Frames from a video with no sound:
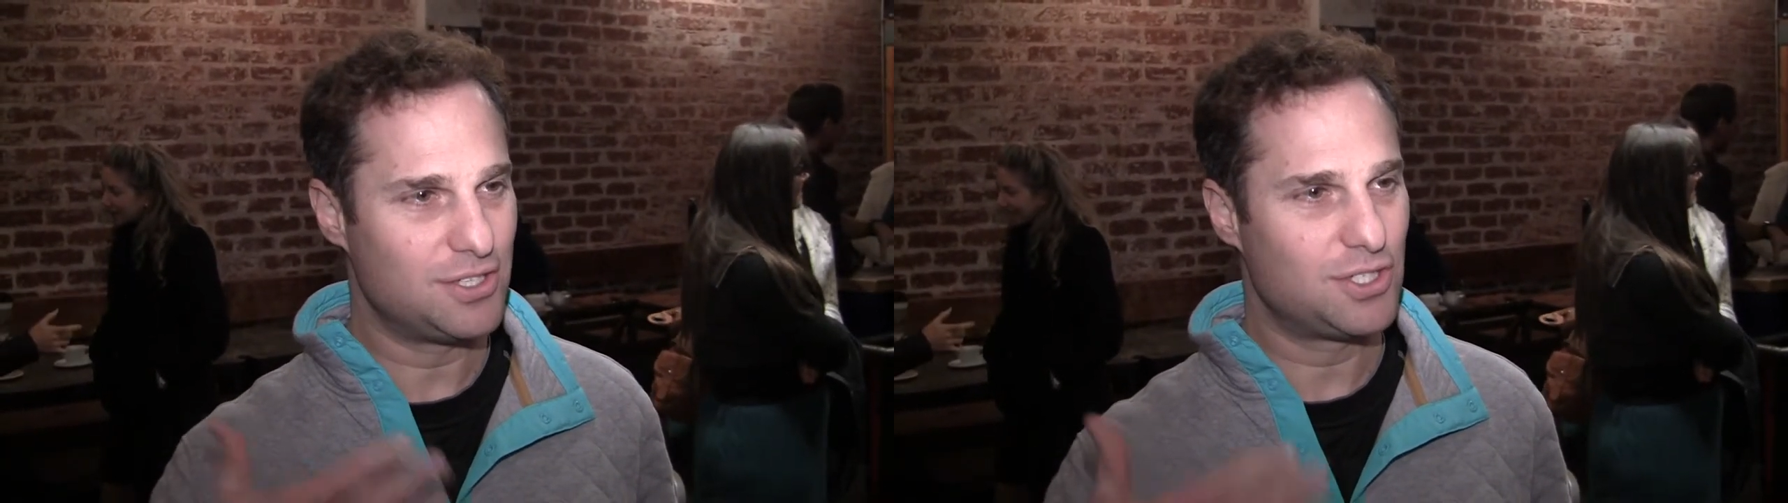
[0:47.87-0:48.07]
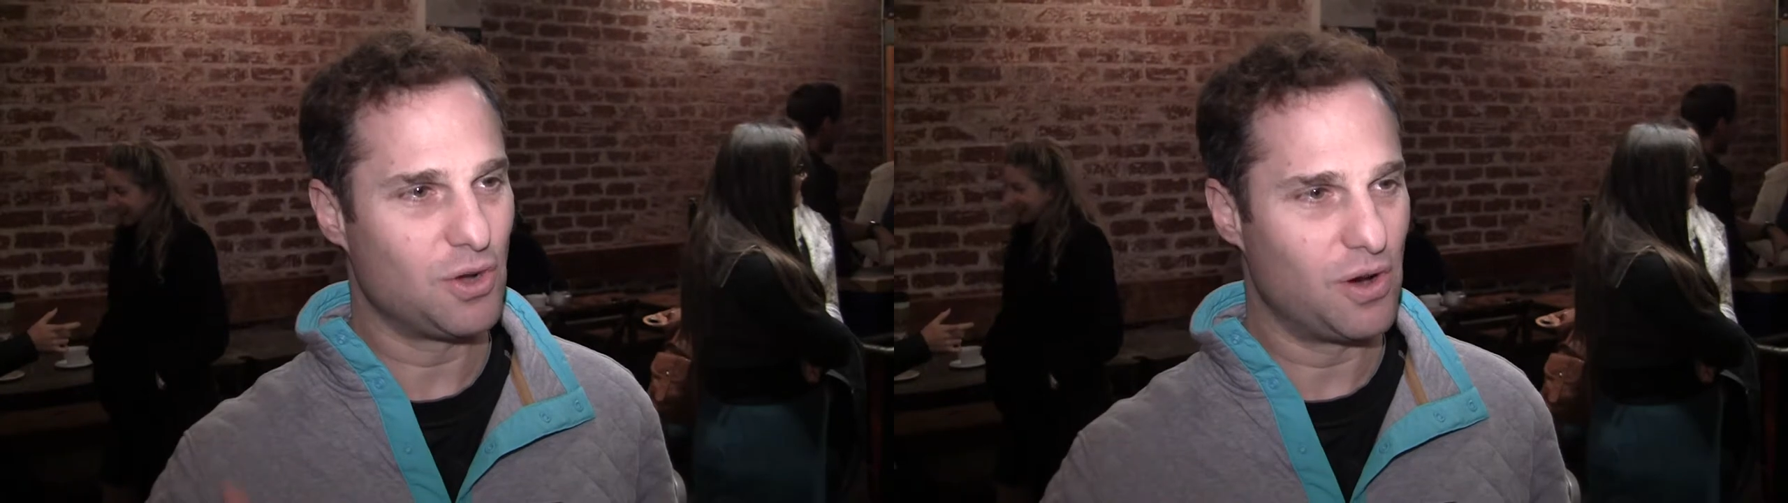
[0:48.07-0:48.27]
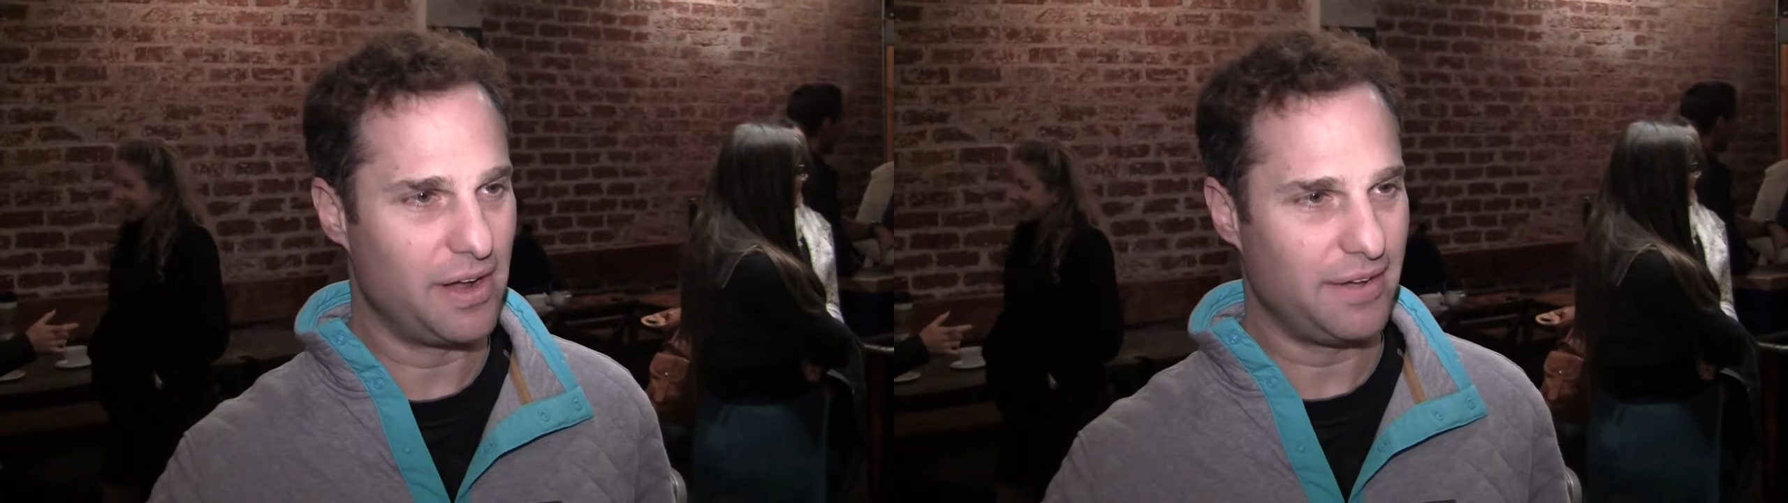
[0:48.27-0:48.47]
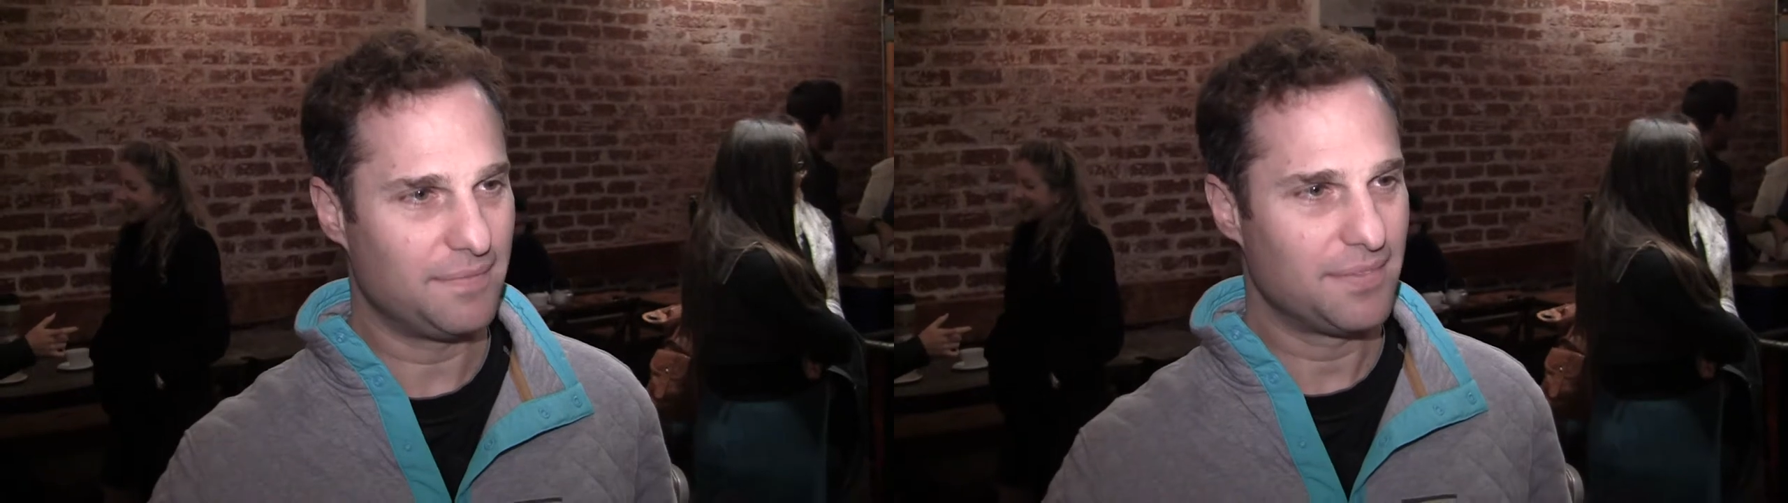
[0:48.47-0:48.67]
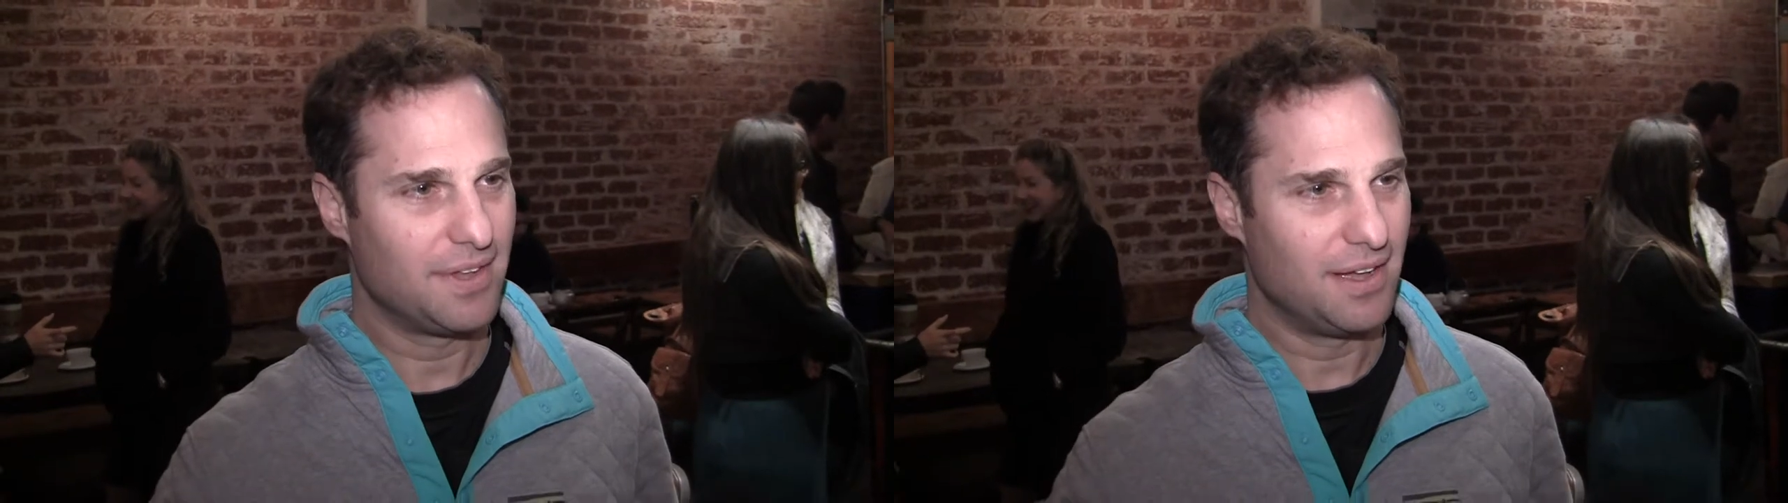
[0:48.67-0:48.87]
story
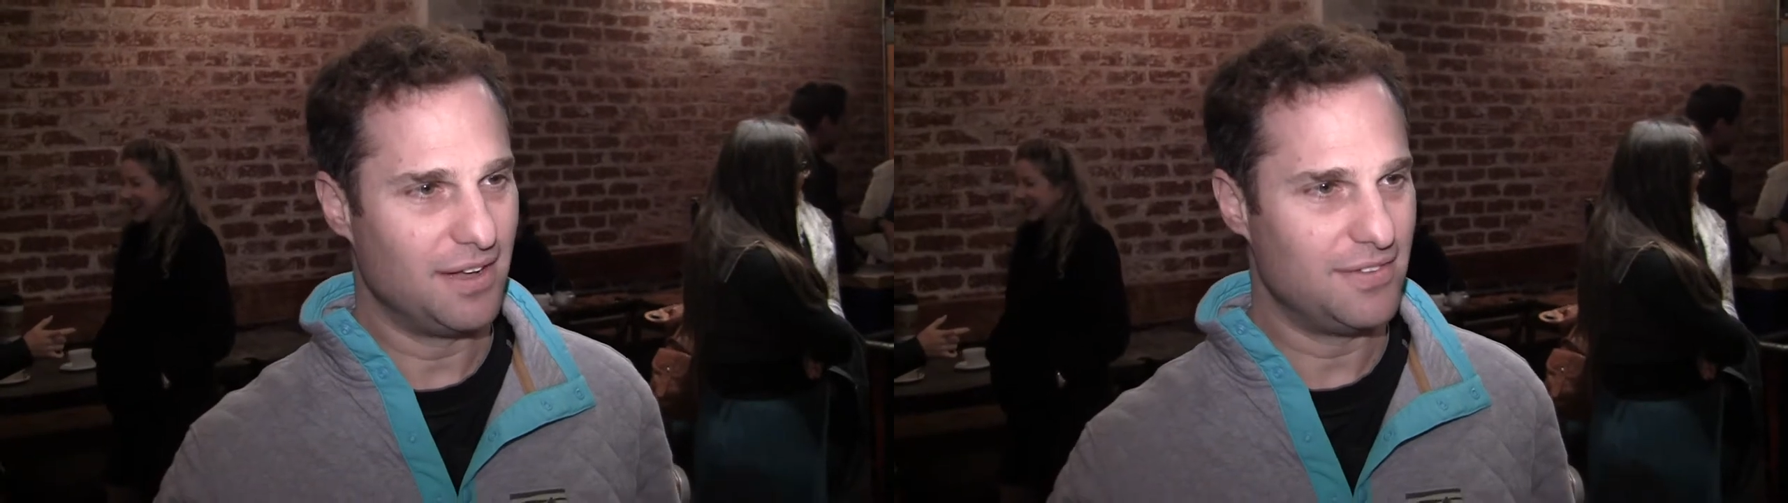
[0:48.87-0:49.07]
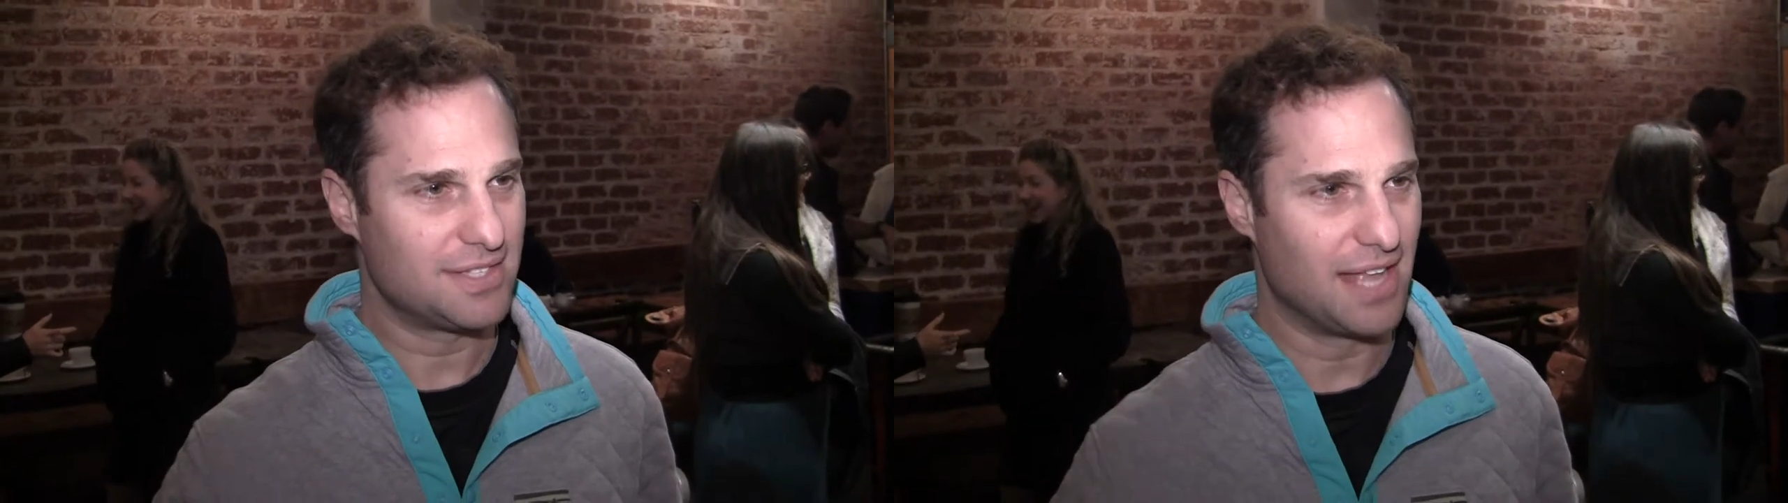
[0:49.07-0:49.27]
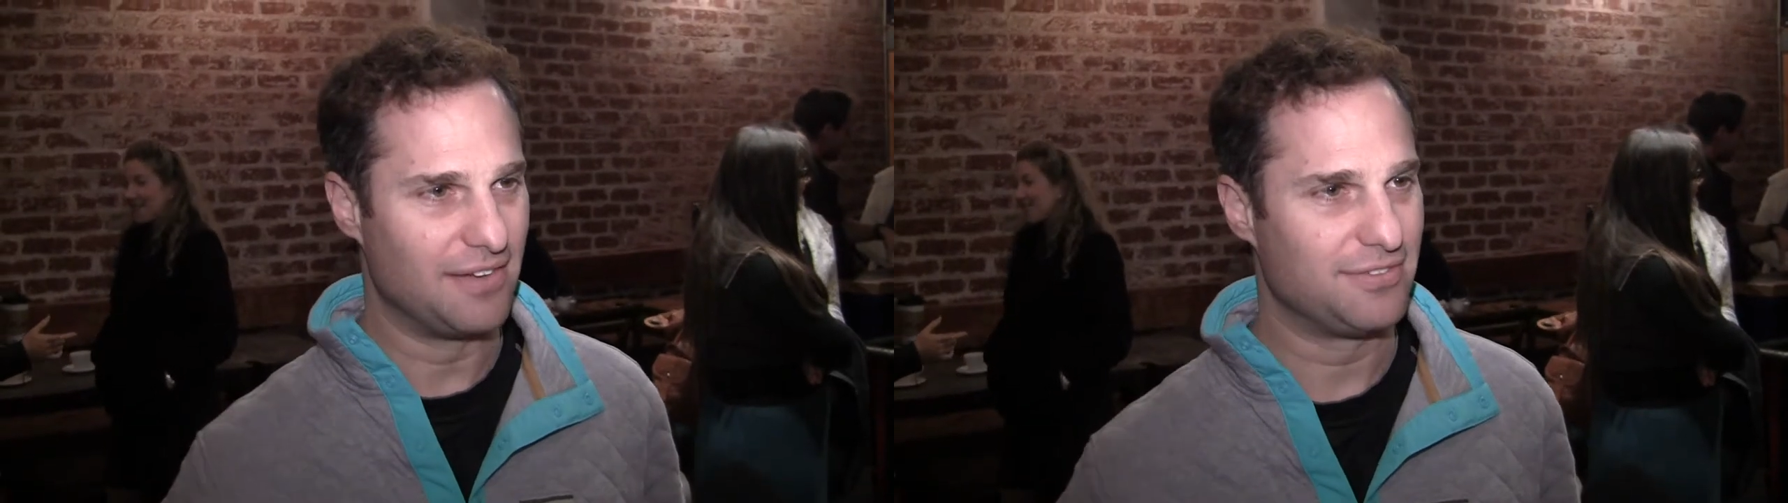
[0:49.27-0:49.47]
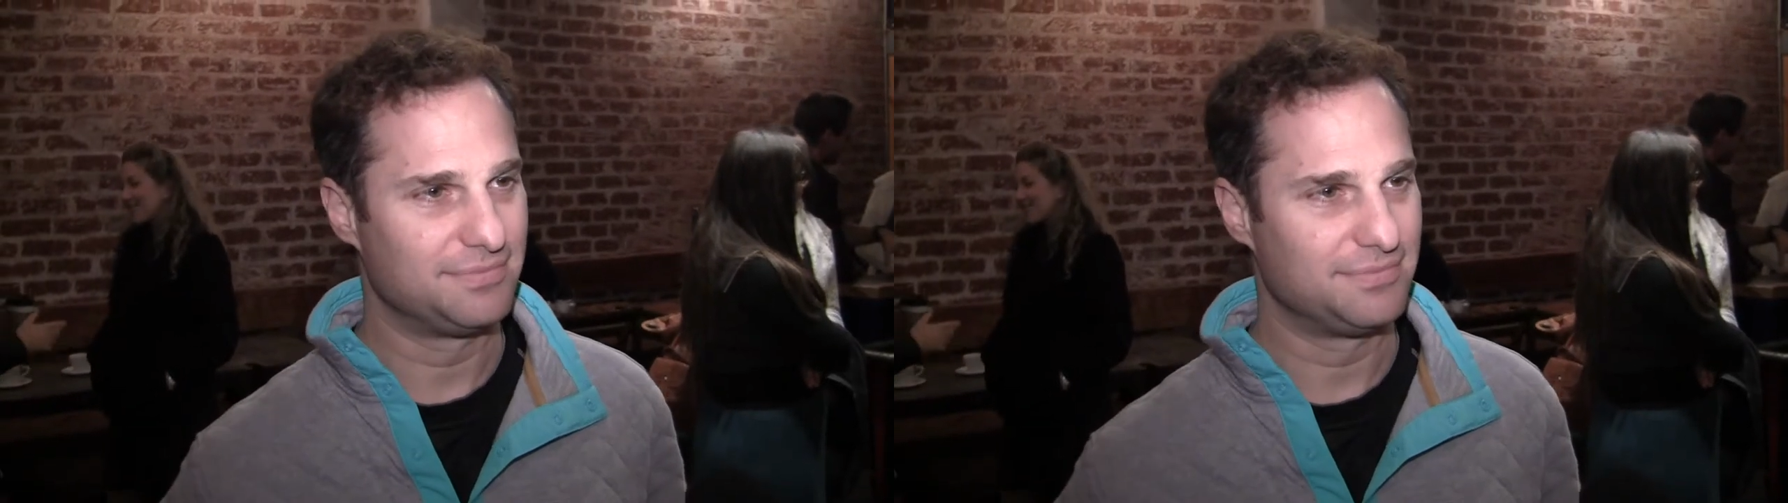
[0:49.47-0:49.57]
of his life.